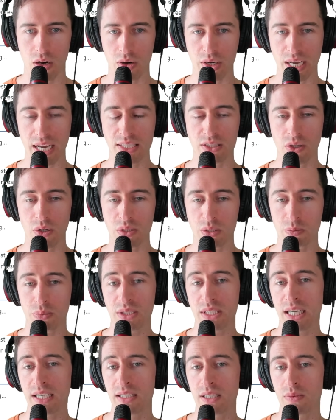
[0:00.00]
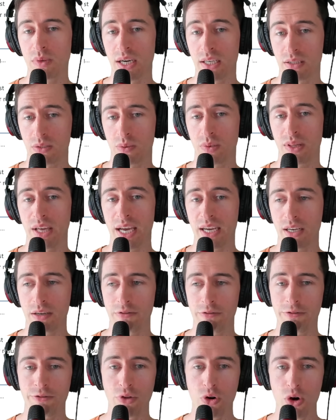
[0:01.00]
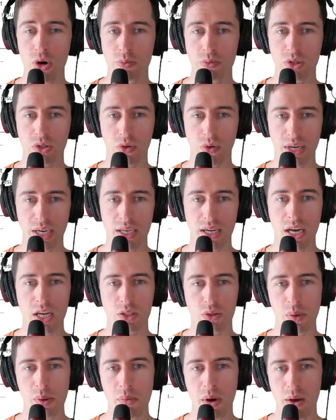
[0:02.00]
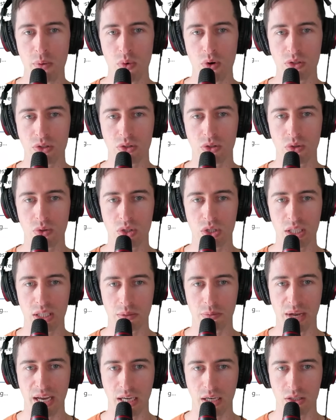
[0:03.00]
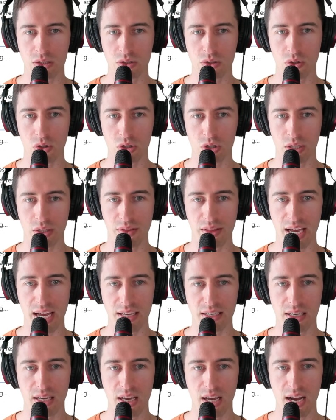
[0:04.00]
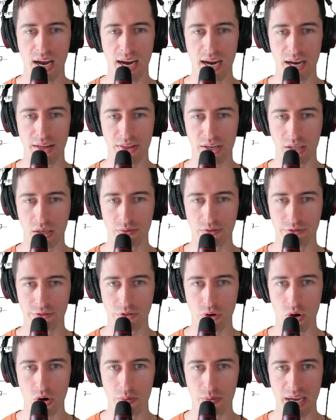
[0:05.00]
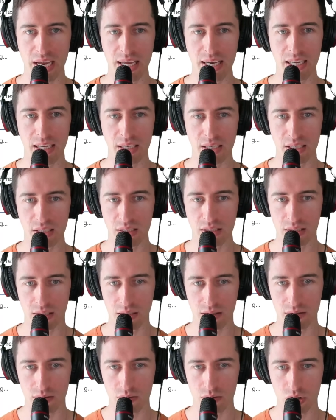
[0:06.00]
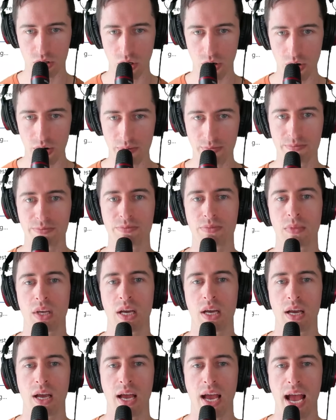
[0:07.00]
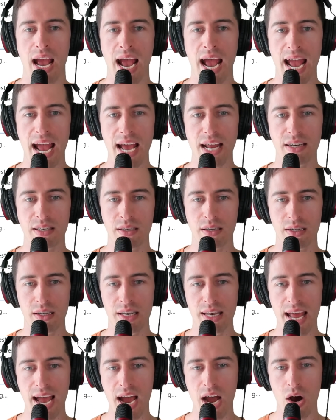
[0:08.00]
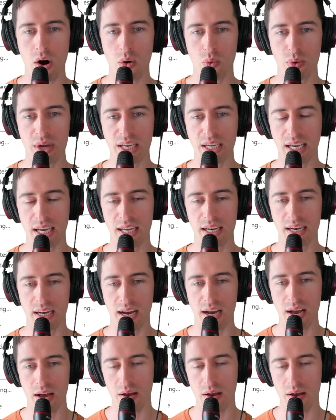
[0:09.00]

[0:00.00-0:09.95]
Okay, so it's presented us with a confirm screen. So we might want to just make an assertion that uh, the confirm heading is shown. And now we can